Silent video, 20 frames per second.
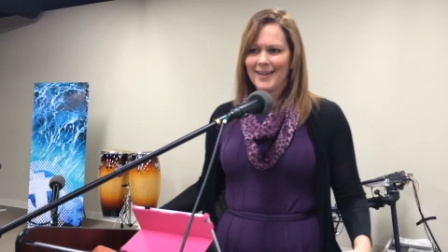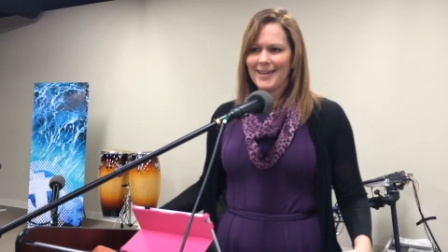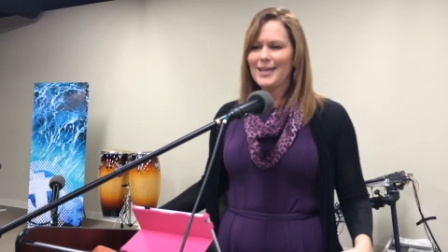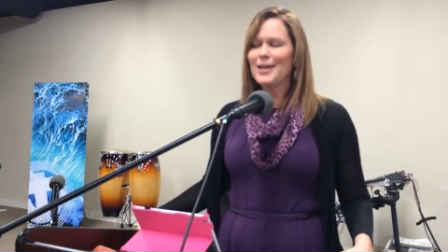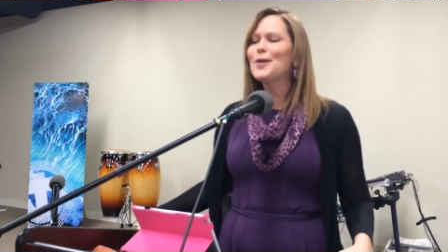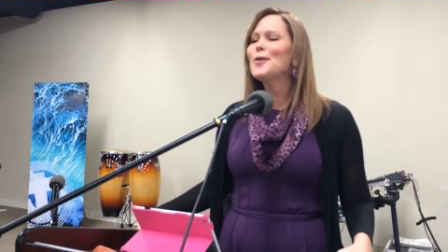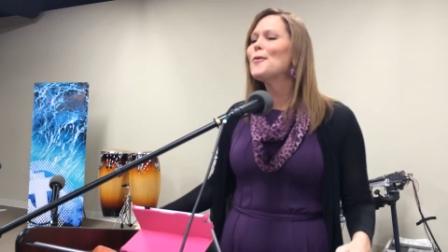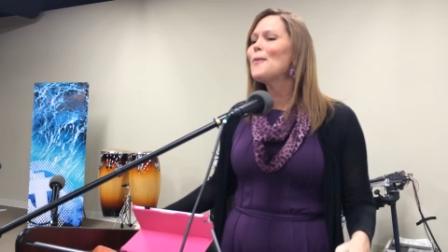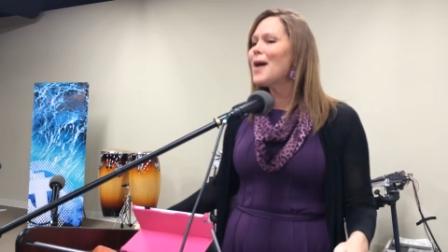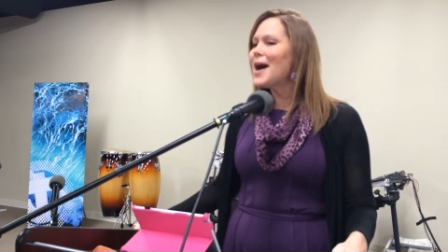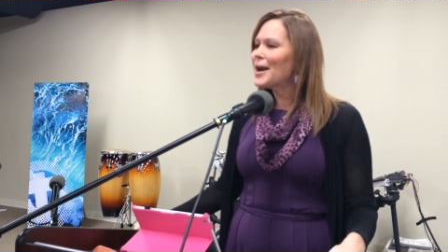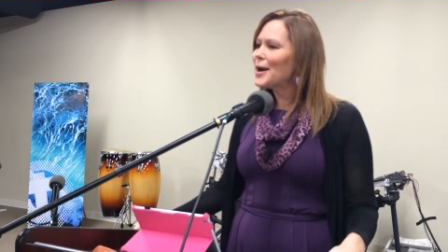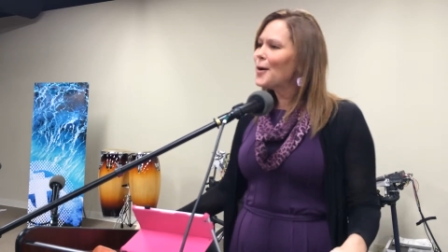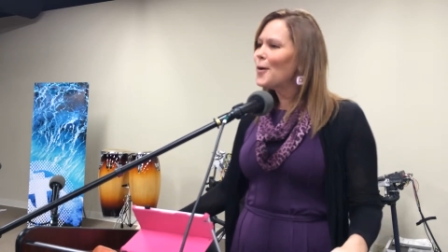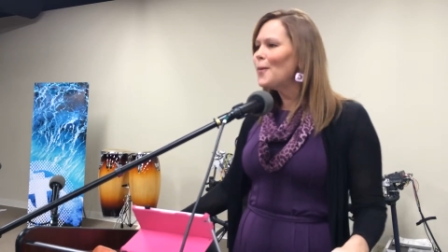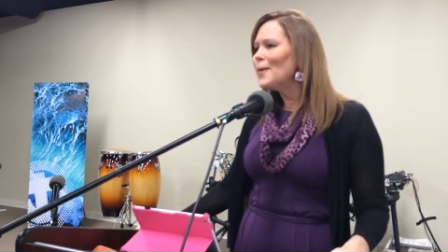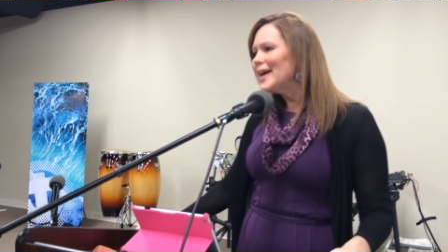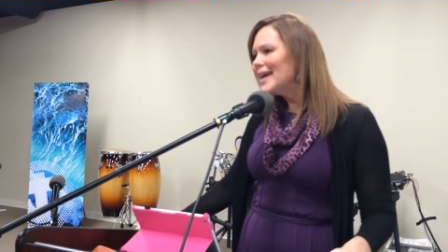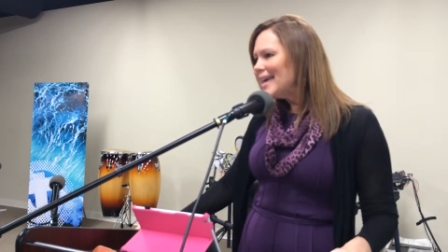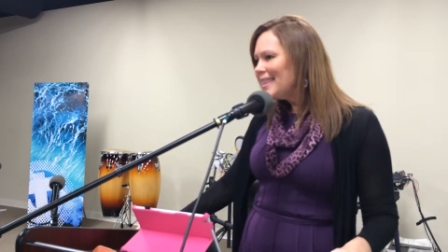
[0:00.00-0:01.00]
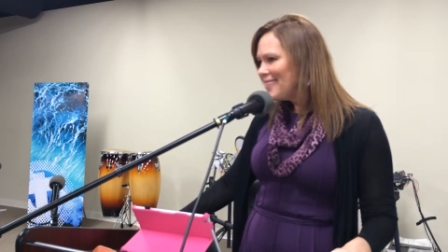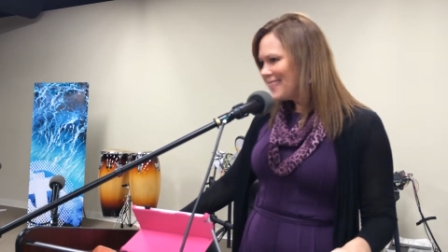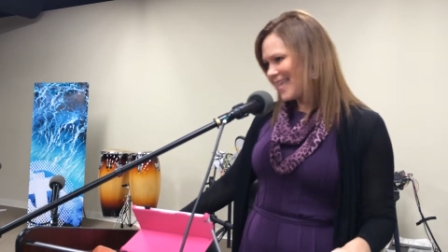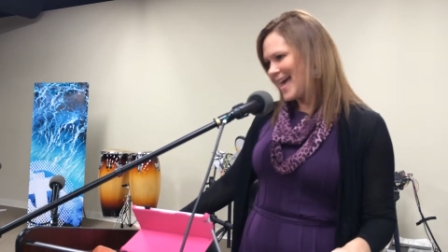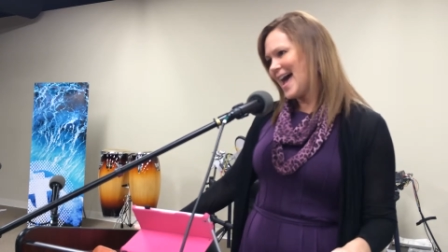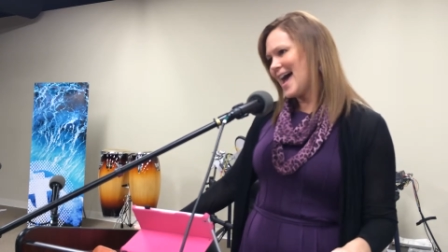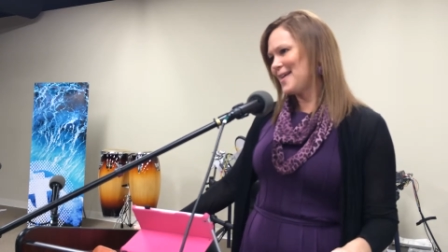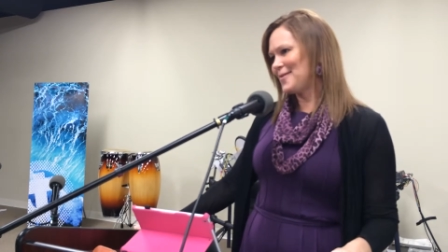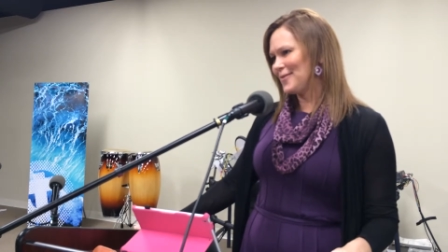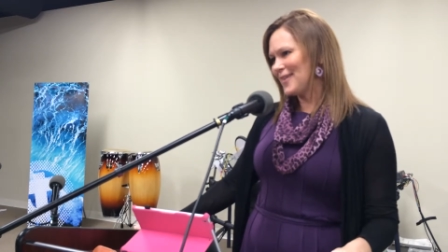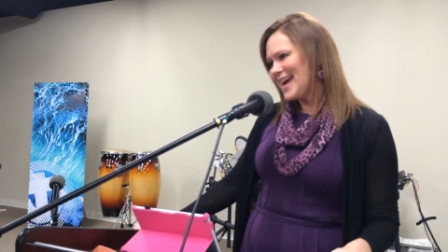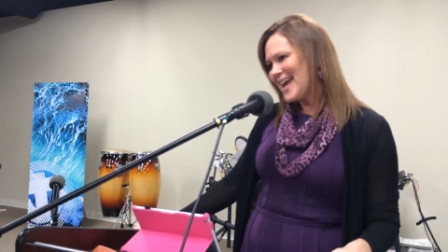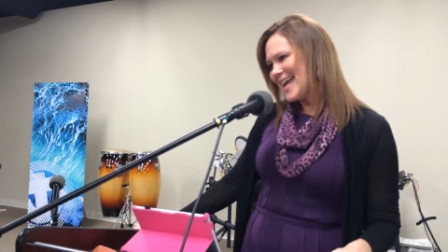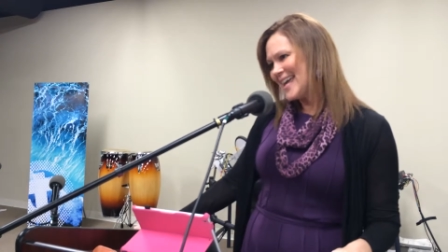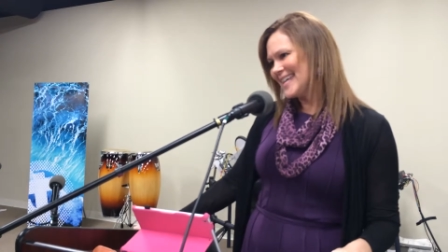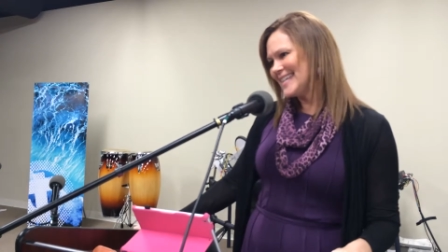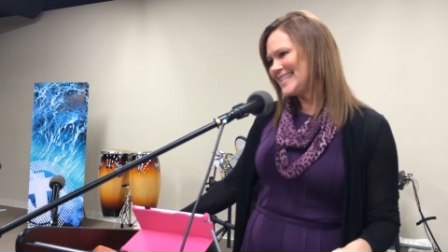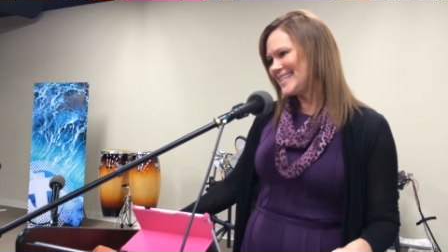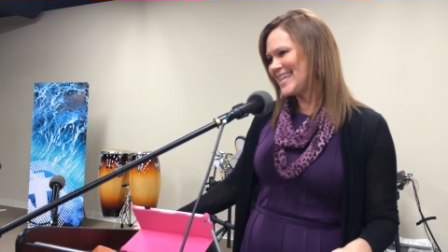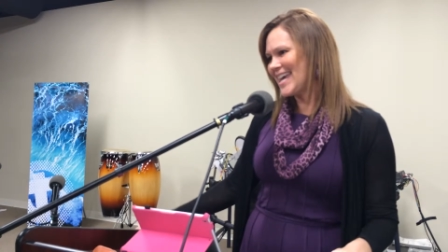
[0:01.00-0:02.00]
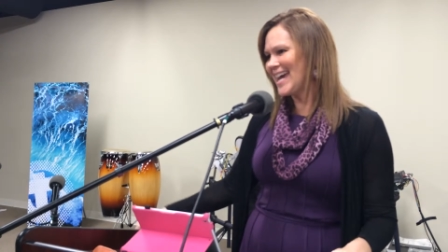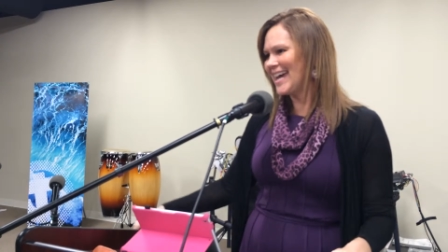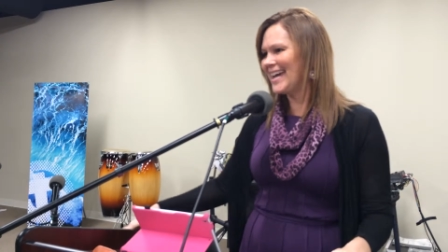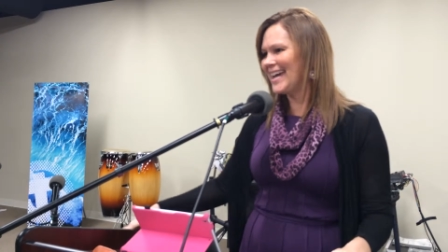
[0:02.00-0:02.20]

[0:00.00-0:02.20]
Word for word: you want to win that race.